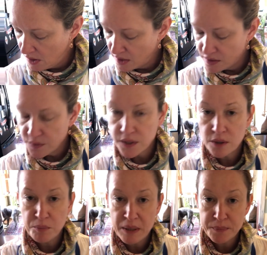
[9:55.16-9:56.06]
And those
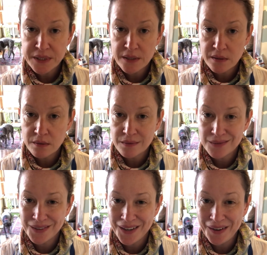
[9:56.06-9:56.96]
little bumps,
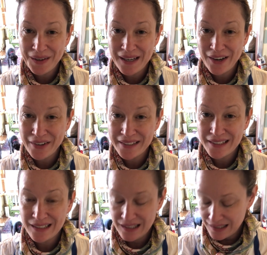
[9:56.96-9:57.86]
you know, you can hear it.
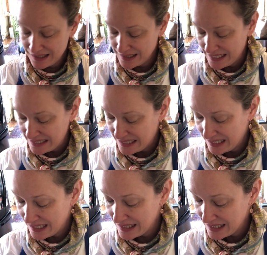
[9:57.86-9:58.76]

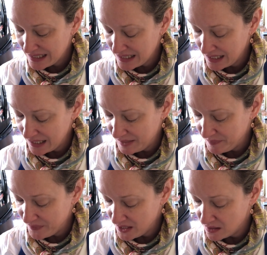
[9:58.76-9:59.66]

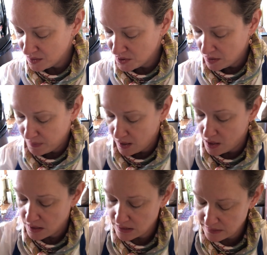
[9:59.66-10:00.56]
those are the
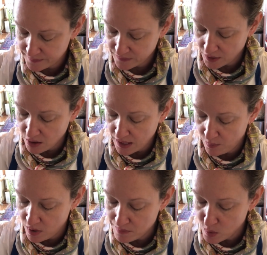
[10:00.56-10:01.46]
pecans. Okay,
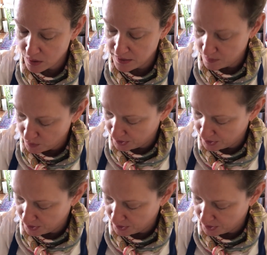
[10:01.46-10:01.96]
one more and then we're